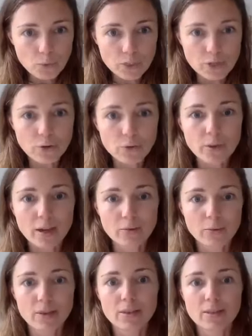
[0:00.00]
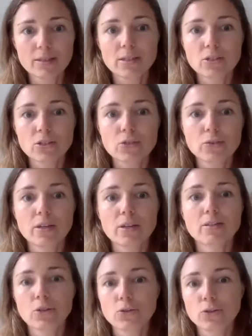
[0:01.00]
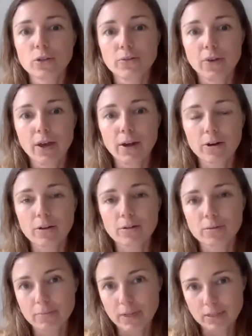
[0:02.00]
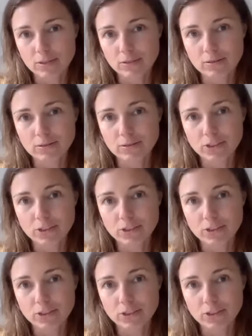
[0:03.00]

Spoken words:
know that within this industry, social and environmental